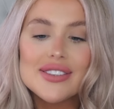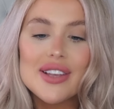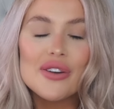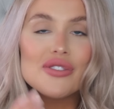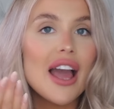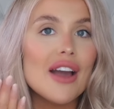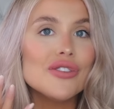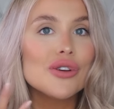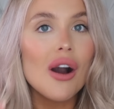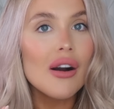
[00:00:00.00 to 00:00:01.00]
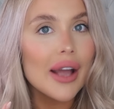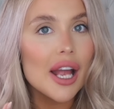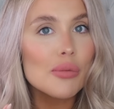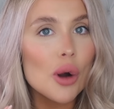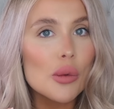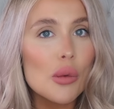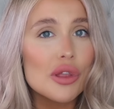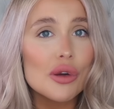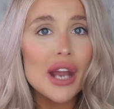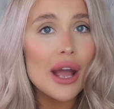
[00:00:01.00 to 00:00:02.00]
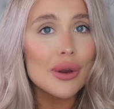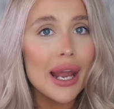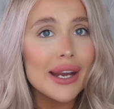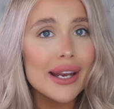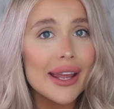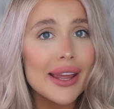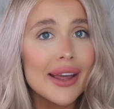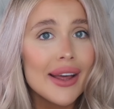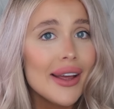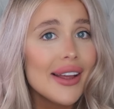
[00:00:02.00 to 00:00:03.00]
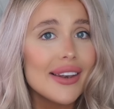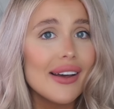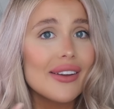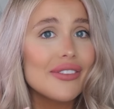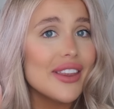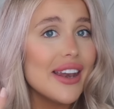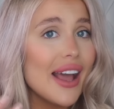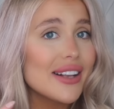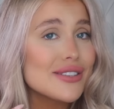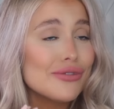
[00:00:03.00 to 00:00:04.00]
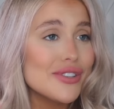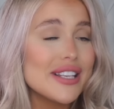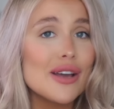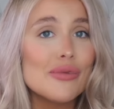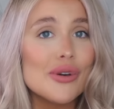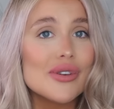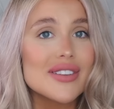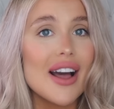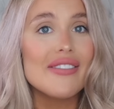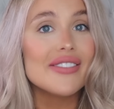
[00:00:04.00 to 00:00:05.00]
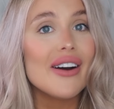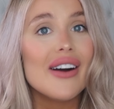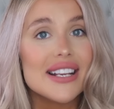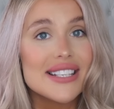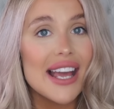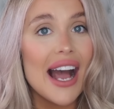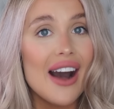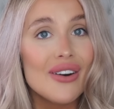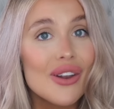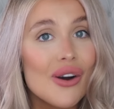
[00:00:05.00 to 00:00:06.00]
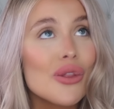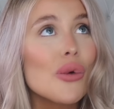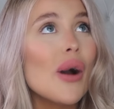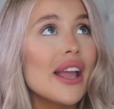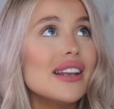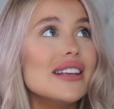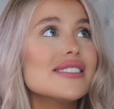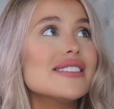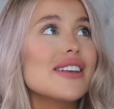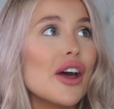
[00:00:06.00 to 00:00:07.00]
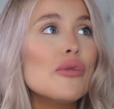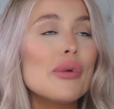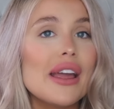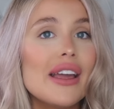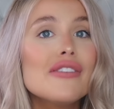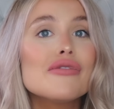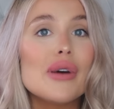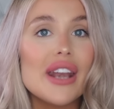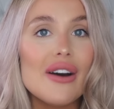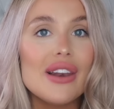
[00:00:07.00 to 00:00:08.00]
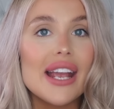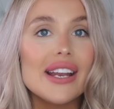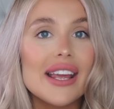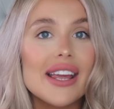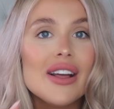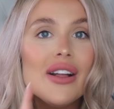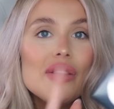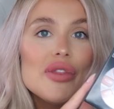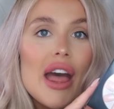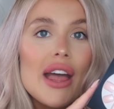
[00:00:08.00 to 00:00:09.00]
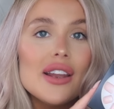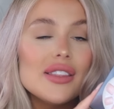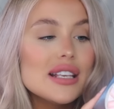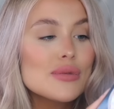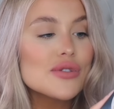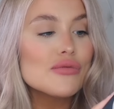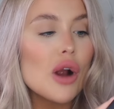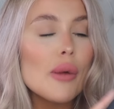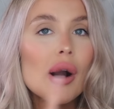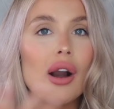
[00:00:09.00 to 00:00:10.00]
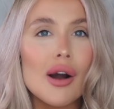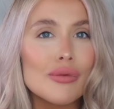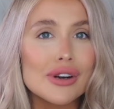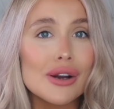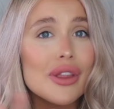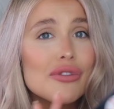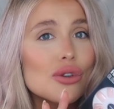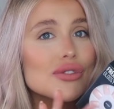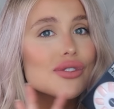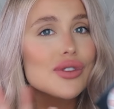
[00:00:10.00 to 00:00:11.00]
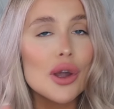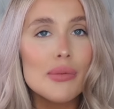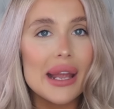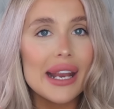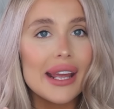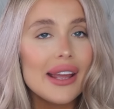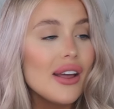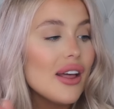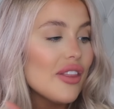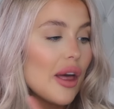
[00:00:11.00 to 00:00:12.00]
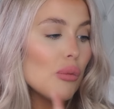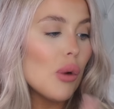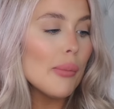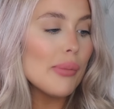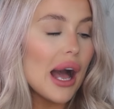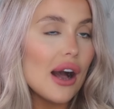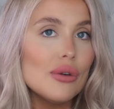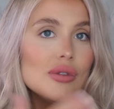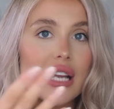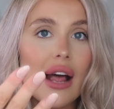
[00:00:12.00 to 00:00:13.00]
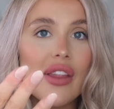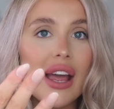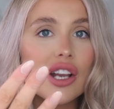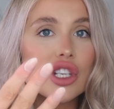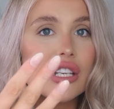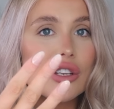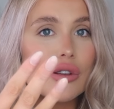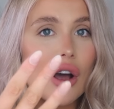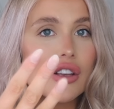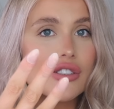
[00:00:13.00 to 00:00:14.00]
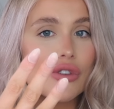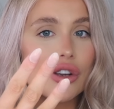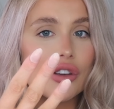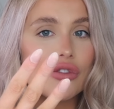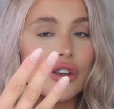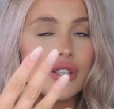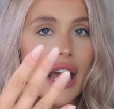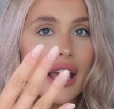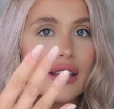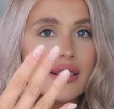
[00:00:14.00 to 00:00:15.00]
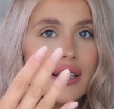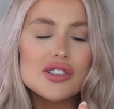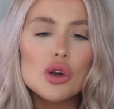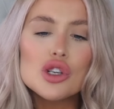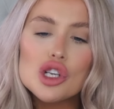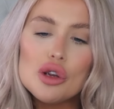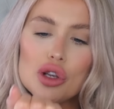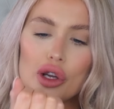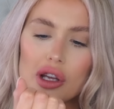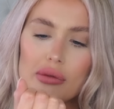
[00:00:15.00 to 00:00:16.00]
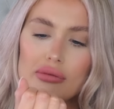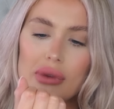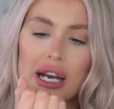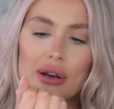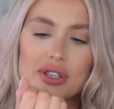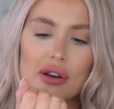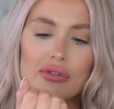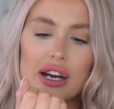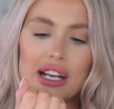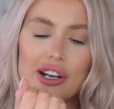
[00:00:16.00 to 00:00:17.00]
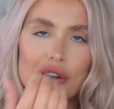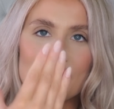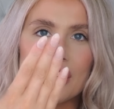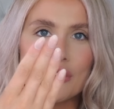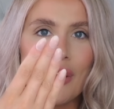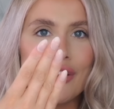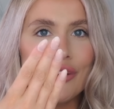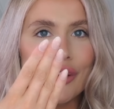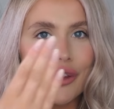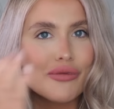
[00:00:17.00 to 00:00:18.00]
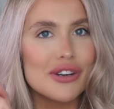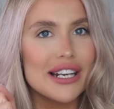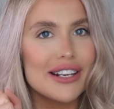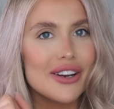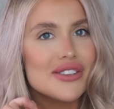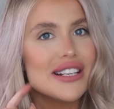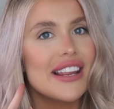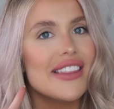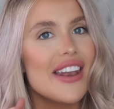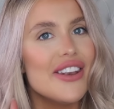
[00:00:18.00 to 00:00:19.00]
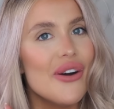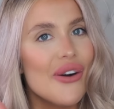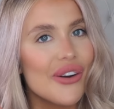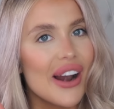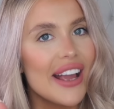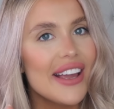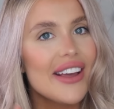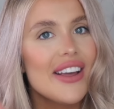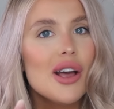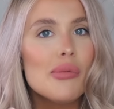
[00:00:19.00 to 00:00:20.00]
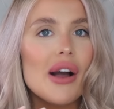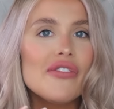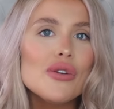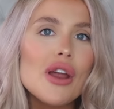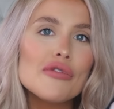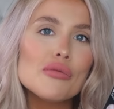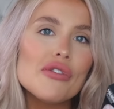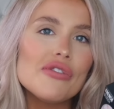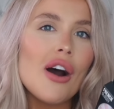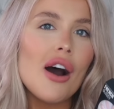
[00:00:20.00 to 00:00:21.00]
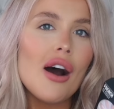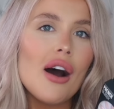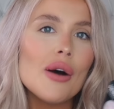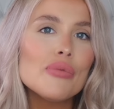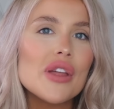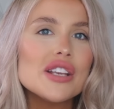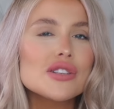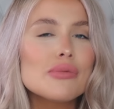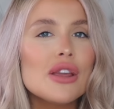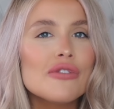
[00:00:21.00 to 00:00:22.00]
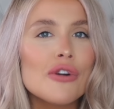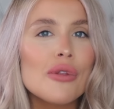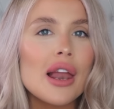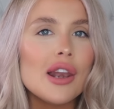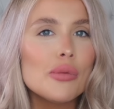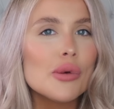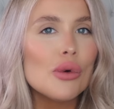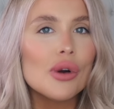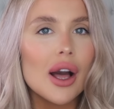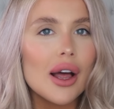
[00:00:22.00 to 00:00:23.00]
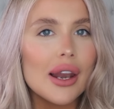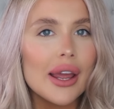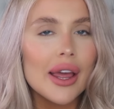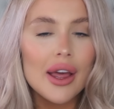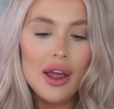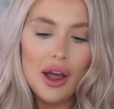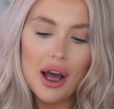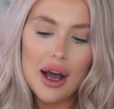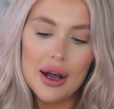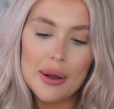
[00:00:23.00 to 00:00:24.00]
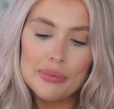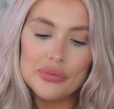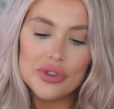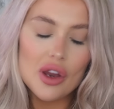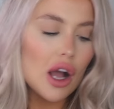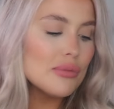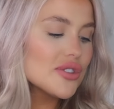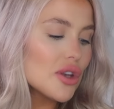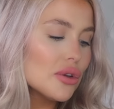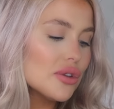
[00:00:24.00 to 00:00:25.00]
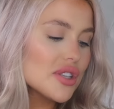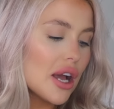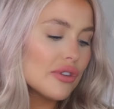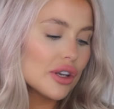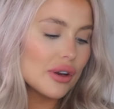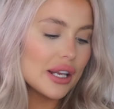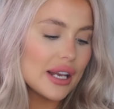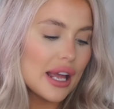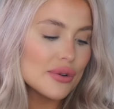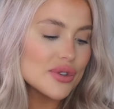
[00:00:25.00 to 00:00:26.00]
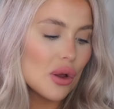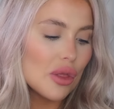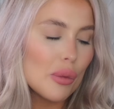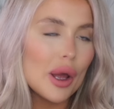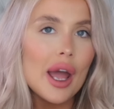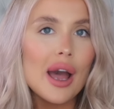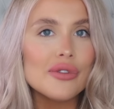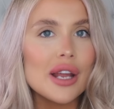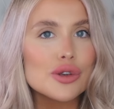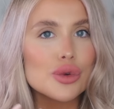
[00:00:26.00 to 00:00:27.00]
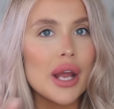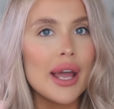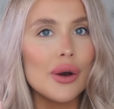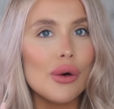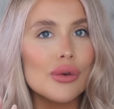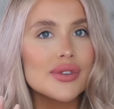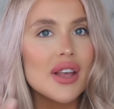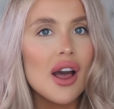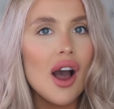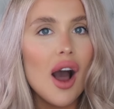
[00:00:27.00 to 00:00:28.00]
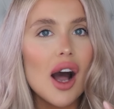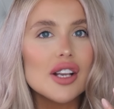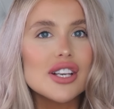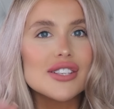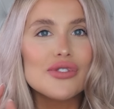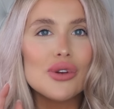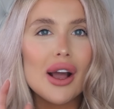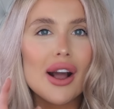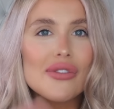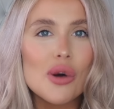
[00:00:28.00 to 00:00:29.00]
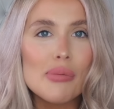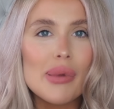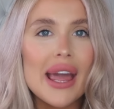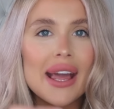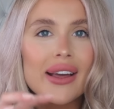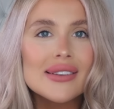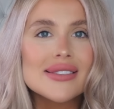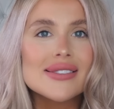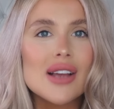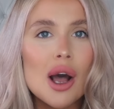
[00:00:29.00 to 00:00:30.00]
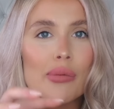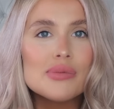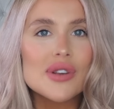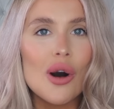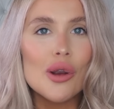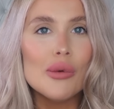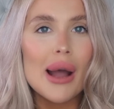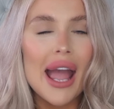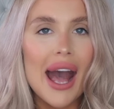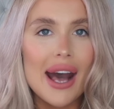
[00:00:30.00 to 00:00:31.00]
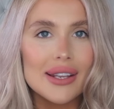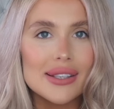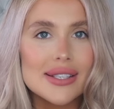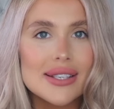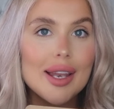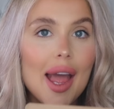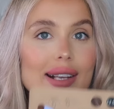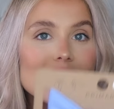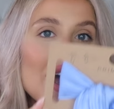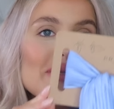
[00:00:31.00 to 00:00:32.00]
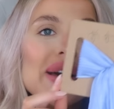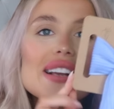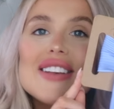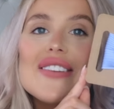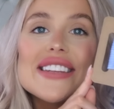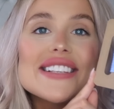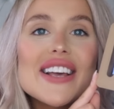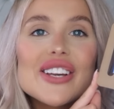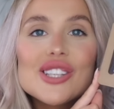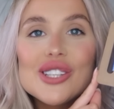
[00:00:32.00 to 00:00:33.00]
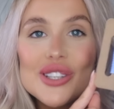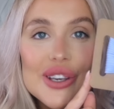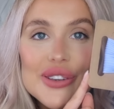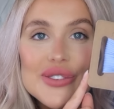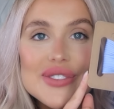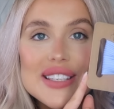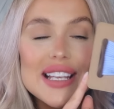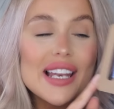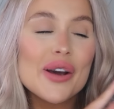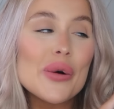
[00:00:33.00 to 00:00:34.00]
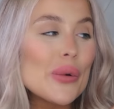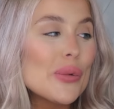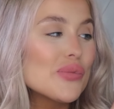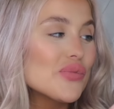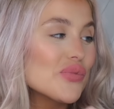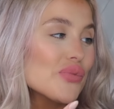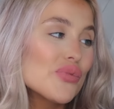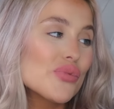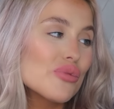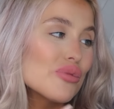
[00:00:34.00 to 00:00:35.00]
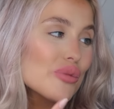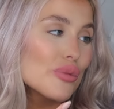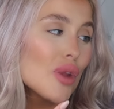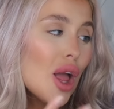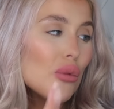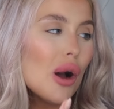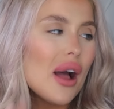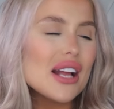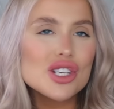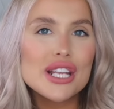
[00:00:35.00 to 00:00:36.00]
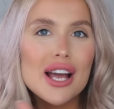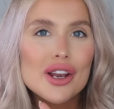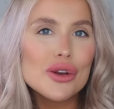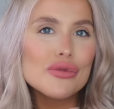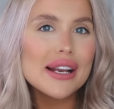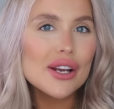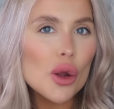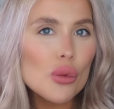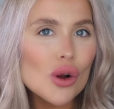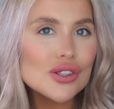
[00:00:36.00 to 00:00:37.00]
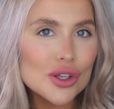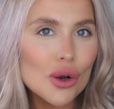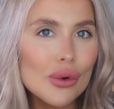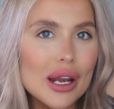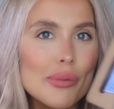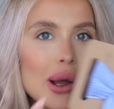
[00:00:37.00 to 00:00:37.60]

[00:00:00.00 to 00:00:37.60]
So yeah, if you can't get an appointment with your nail lady, like for the next foreseeable, because I have no idea how long the waiting list is gonna be for my nail lady, then these ones from Primark are unreal. They've got so many. They're £1 and they actually do last for a good few days. As long as you don't look at my nails like really closely, because when you look at them really closely, they're not great. But I feel like from afar, they just make you feel that little bit more girly. I'm so used to having acrylic nails on that when I have natural nails, I just feel like I've got big stubs on my hand. Next, I picked up this cute little... Well, actually, I don't really know what to call it